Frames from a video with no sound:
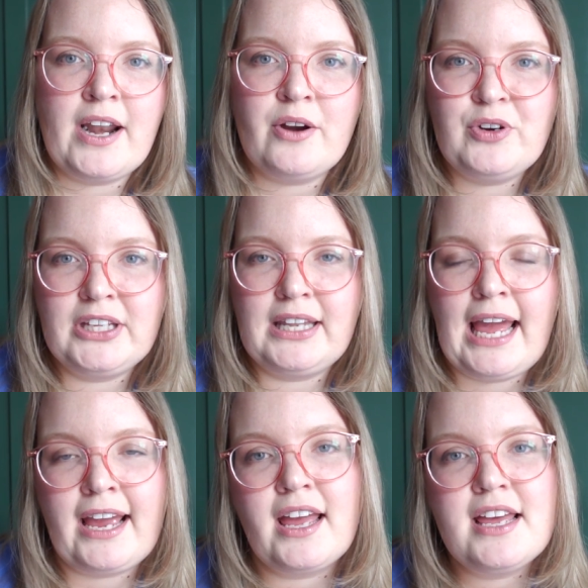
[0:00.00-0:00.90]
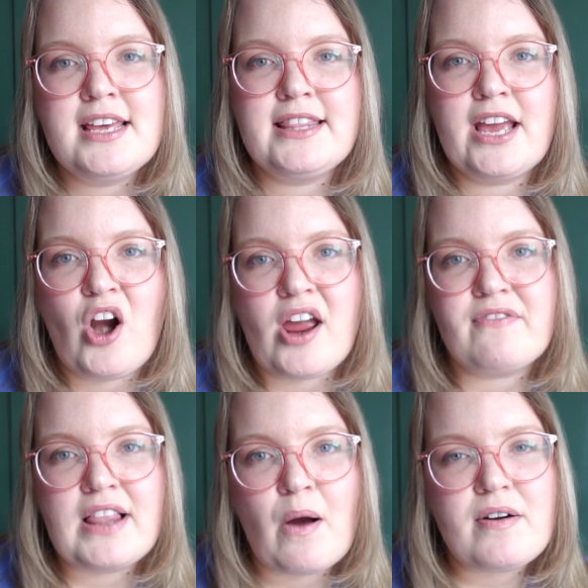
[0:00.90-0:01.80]
that I really like. They are a
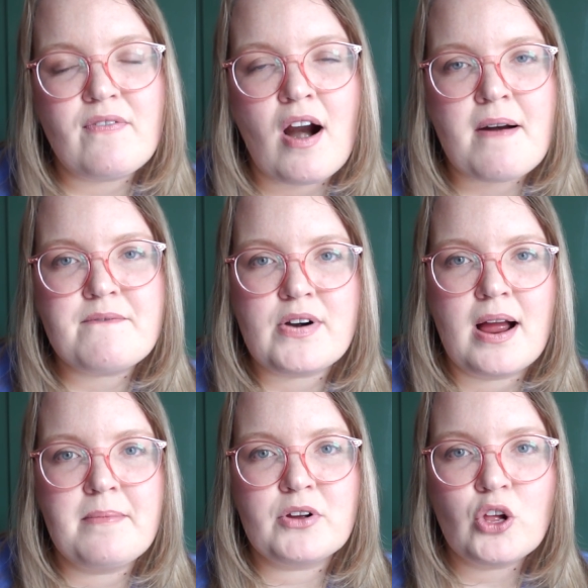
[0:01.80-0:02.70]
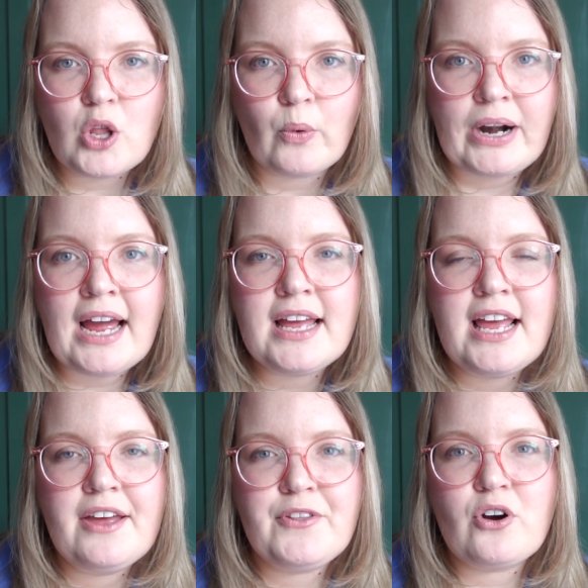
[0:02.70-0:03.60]
flower farm from Kelowna.
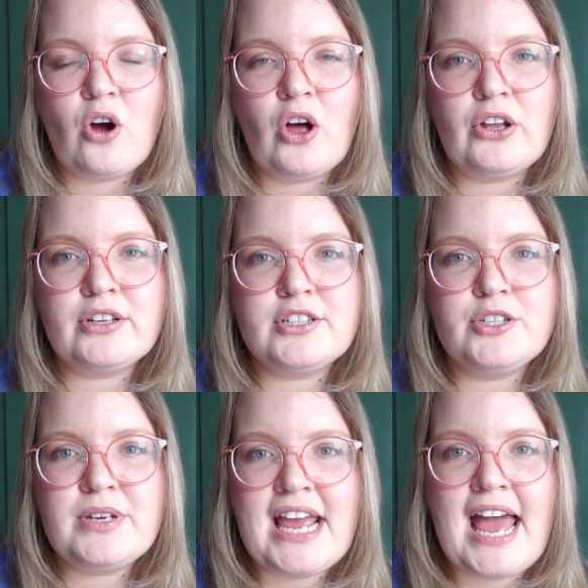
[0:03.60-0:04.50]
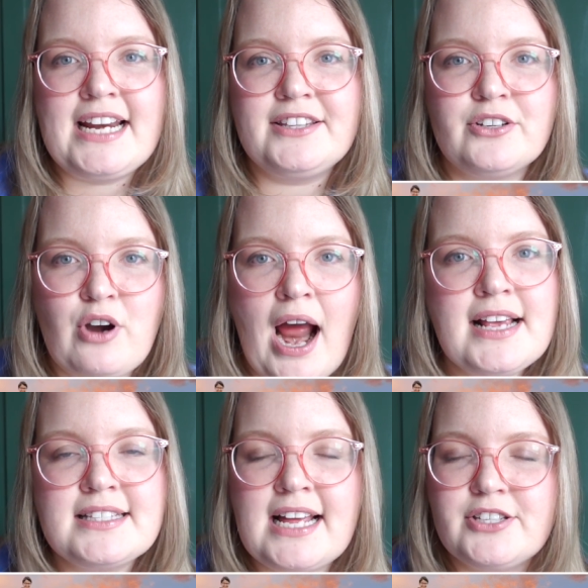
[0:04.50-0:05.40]
They're called You Can't Eat the
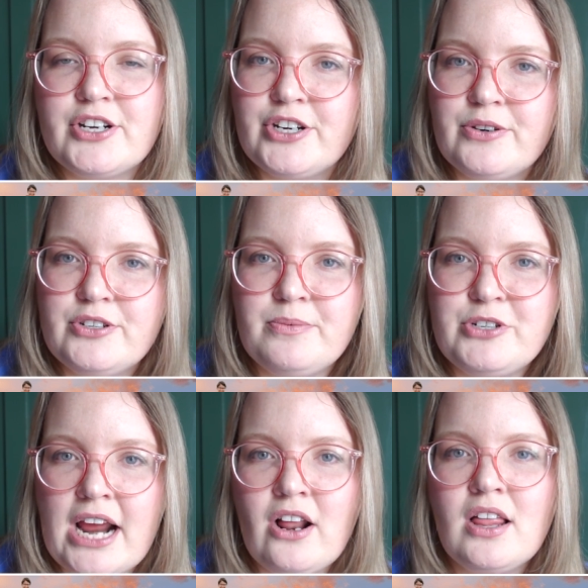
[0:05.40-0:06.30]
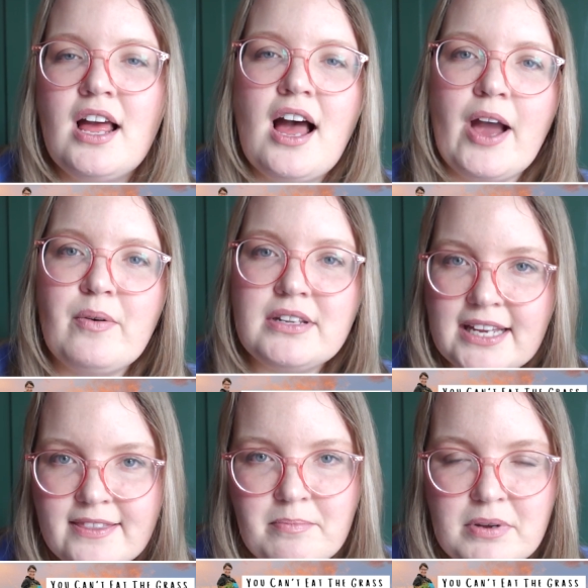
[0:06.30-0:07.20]
Grass. That's their YouTube channel. I will
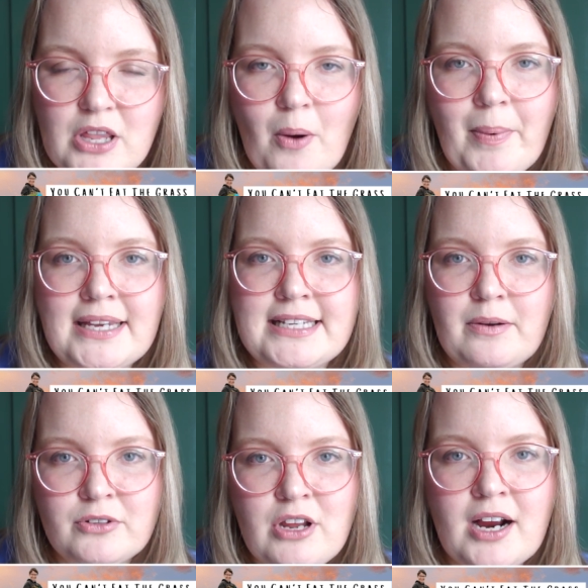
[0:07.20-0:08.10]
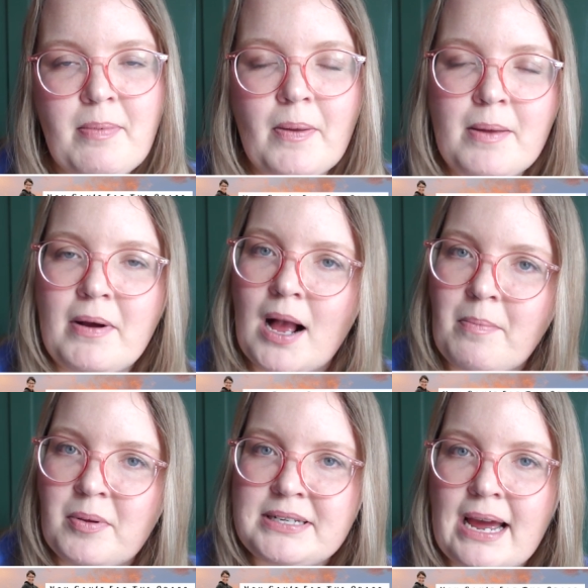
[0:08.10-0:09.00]
link them below because I will talk about them a
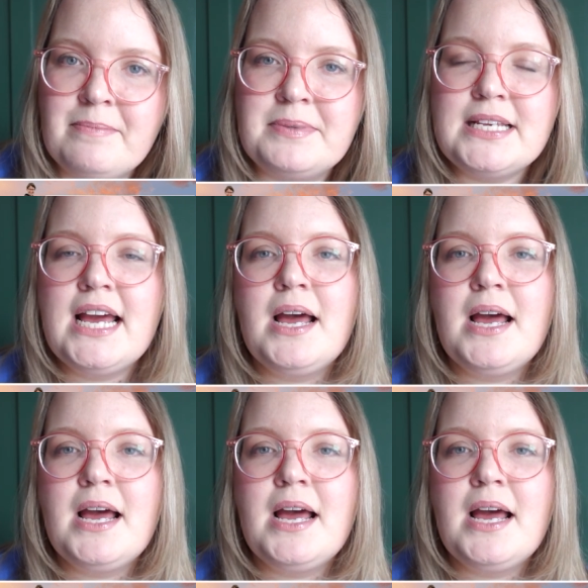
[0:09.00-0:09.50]
couple of times.